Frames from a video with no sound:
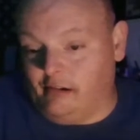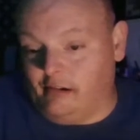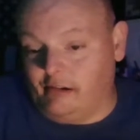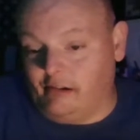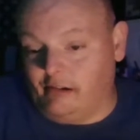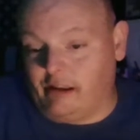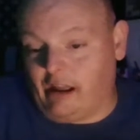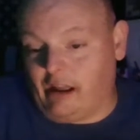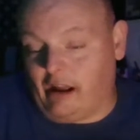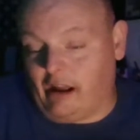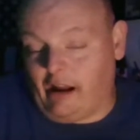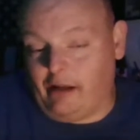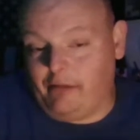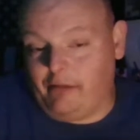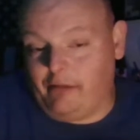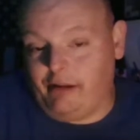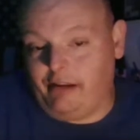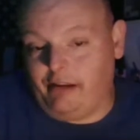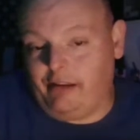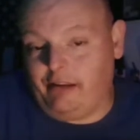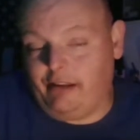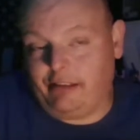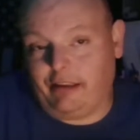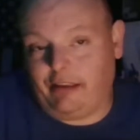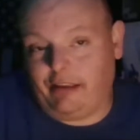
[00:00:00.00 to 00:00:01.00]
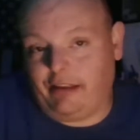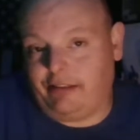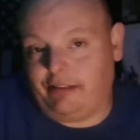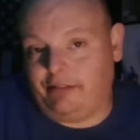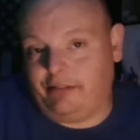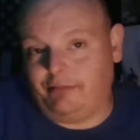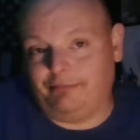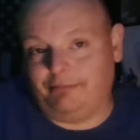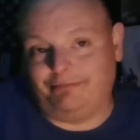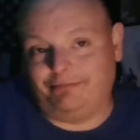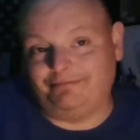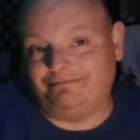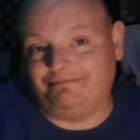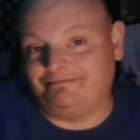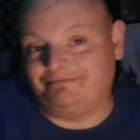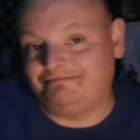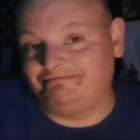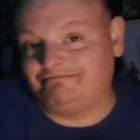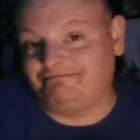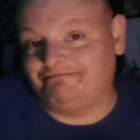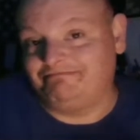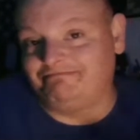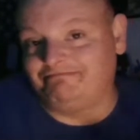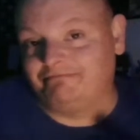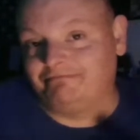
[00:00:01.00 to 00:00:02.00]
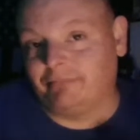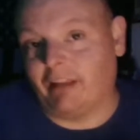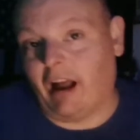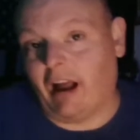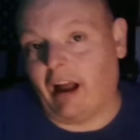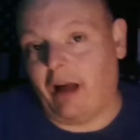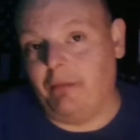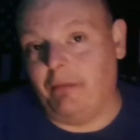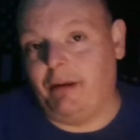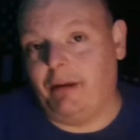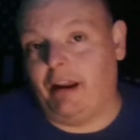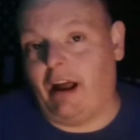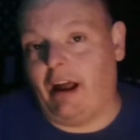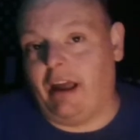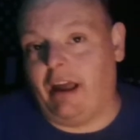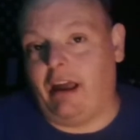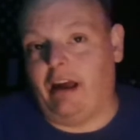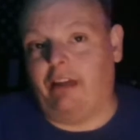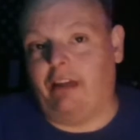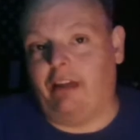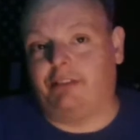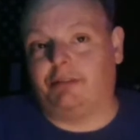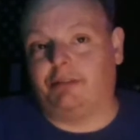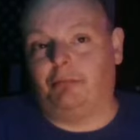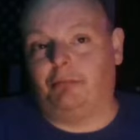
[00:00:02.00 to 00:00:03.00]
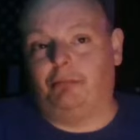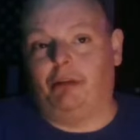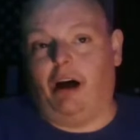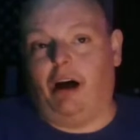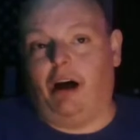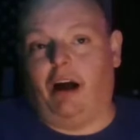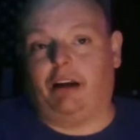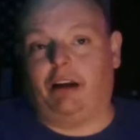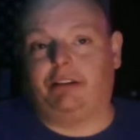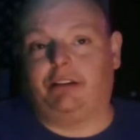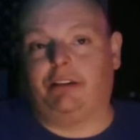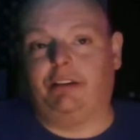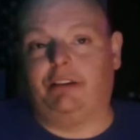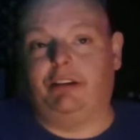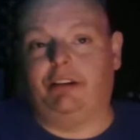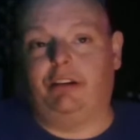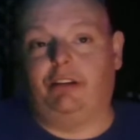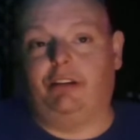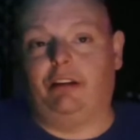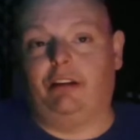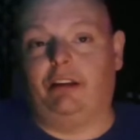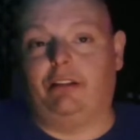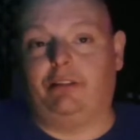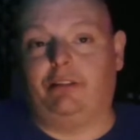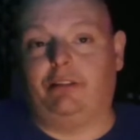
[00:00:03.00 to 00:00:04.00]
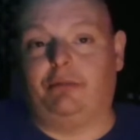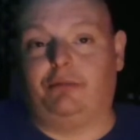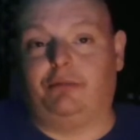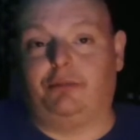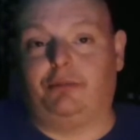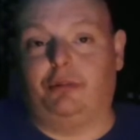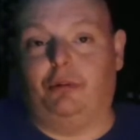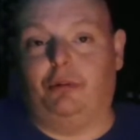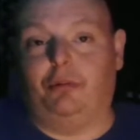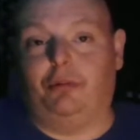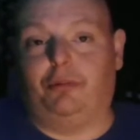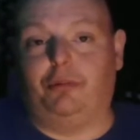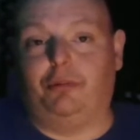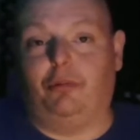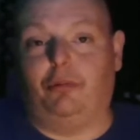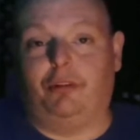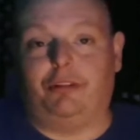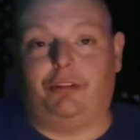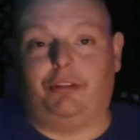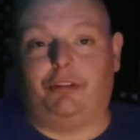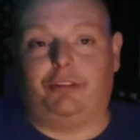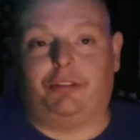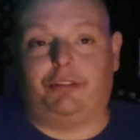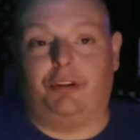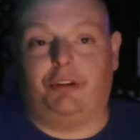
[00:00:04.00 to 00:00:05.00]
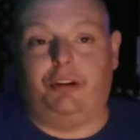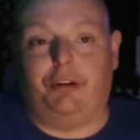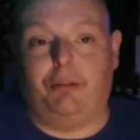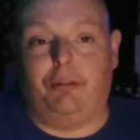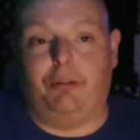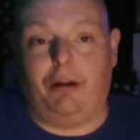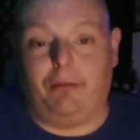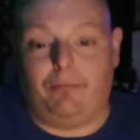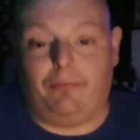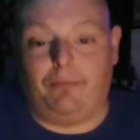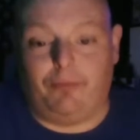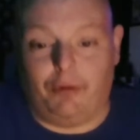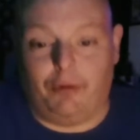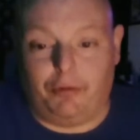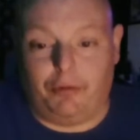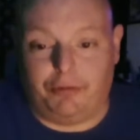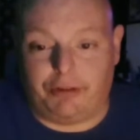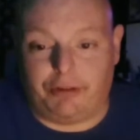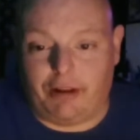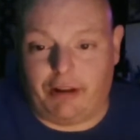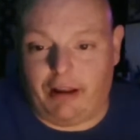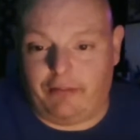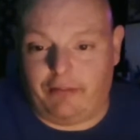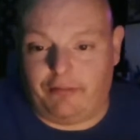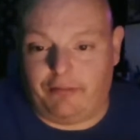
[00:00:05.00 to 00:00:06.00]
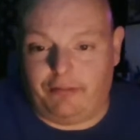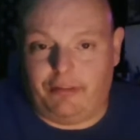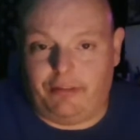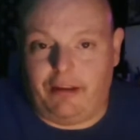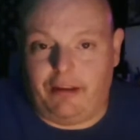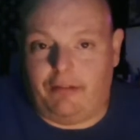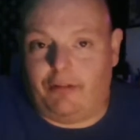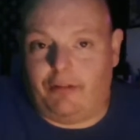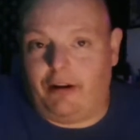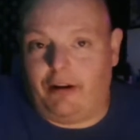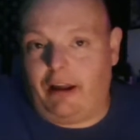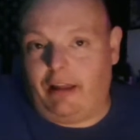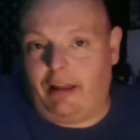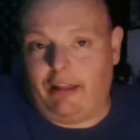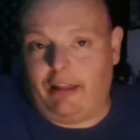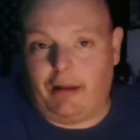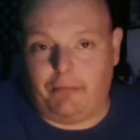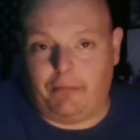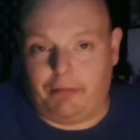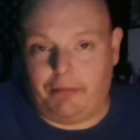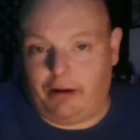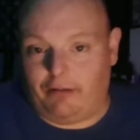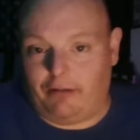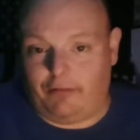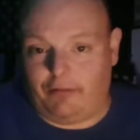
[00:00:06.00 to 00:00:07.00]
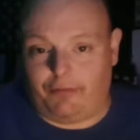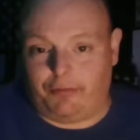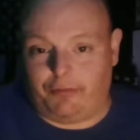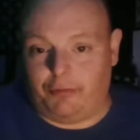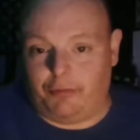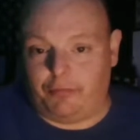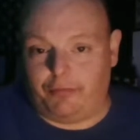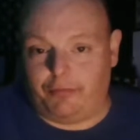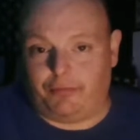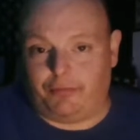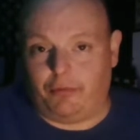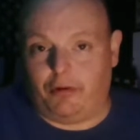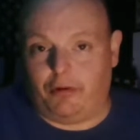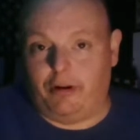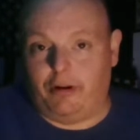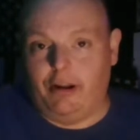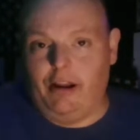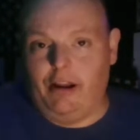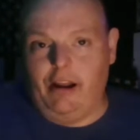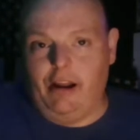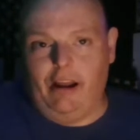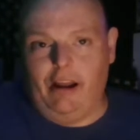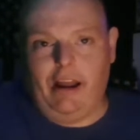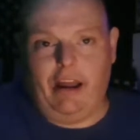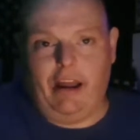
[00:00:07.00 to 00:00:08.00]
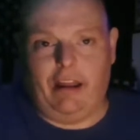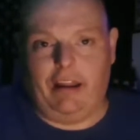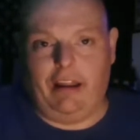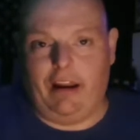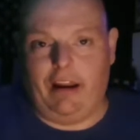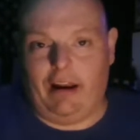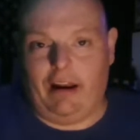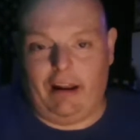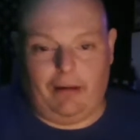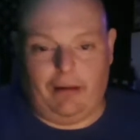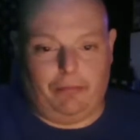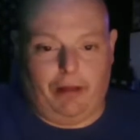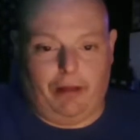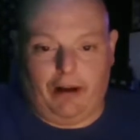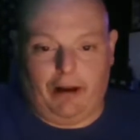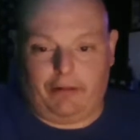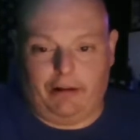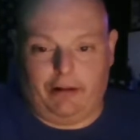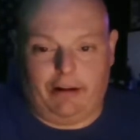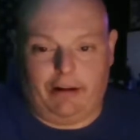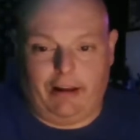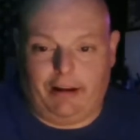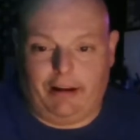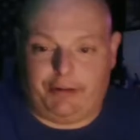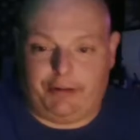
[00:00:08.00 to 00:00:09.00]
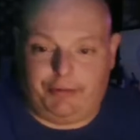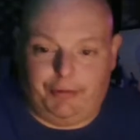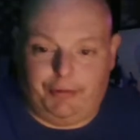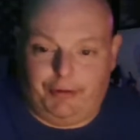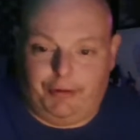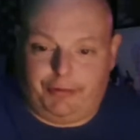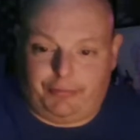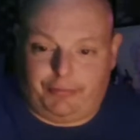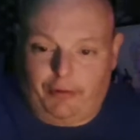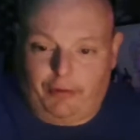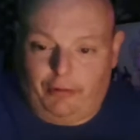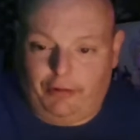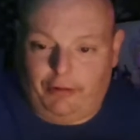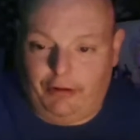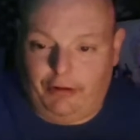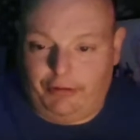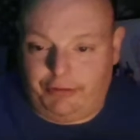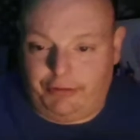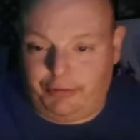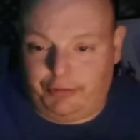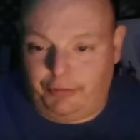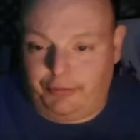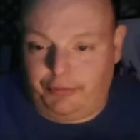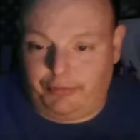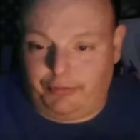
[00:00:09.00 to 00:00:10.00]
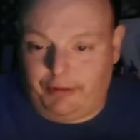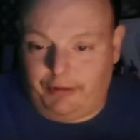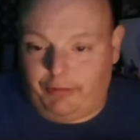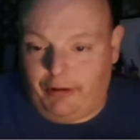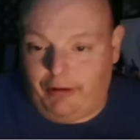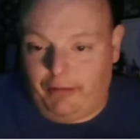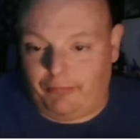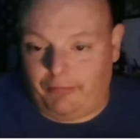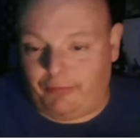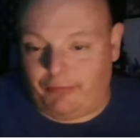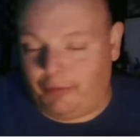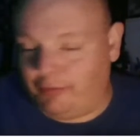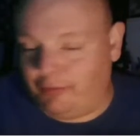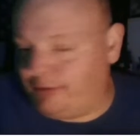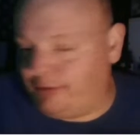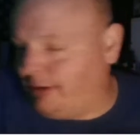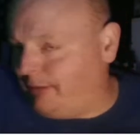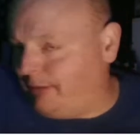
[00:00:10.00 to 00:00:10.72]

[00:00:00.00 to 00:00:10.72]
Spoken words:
Yeah, I mean, I mean, I had some blocks in here that threw 230-gram fruits, and I've never had that big of a fruit before. And then I had a block right next to it, throw a little 2-3-gram fruits.